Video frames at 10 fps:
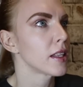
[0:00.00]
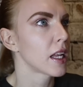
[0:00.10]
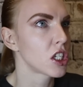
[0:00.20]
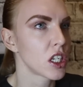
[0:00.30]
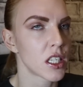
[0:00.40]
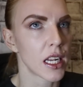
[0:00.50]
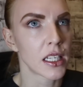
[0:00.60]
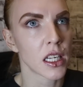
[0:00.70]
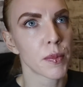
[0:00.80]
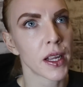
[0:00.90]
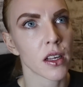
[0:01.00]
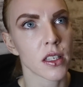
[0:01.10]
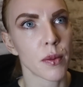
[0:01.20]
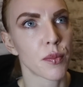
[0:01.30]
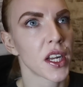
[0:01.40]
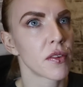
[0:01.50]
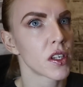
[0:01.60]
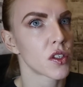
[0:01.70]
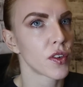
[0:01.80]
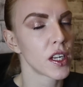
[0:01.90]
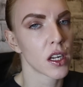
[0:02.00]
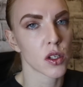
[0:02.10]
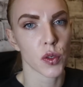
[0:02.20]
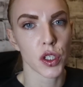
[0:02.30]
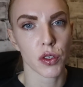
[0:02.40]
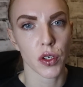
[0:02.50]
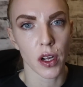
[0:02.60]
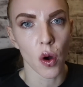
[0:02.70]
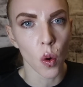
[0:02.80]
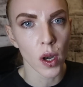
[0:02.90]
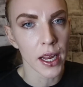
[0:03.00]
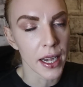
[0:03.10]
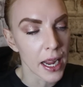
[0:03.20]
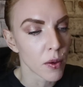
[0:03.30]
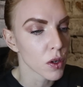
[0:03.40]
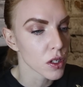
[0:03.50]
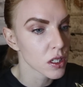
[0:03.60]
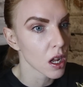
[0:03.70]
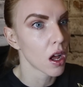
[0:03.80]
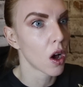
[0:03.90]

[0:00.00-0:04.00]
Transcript: that she's eating because in previous videos when she was doing all in it was